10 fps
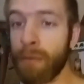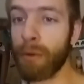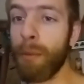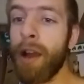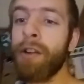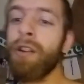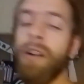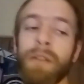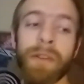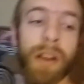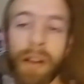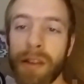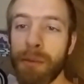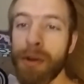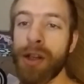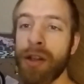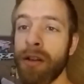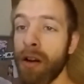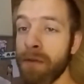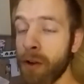reminder of the mission,
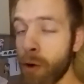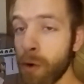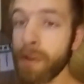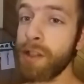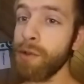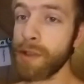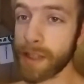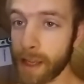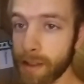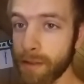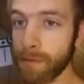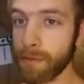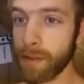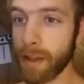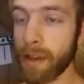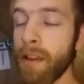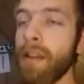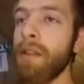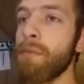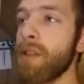of the goal that you set, okay?
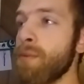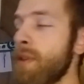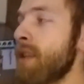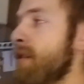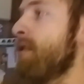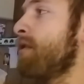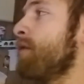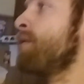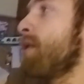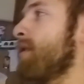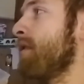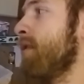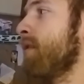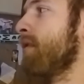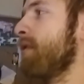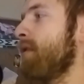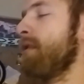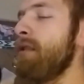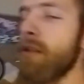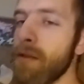Because what that's going to do is it's going to,
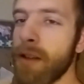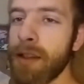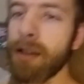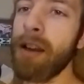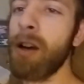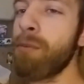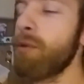you know, it's going to help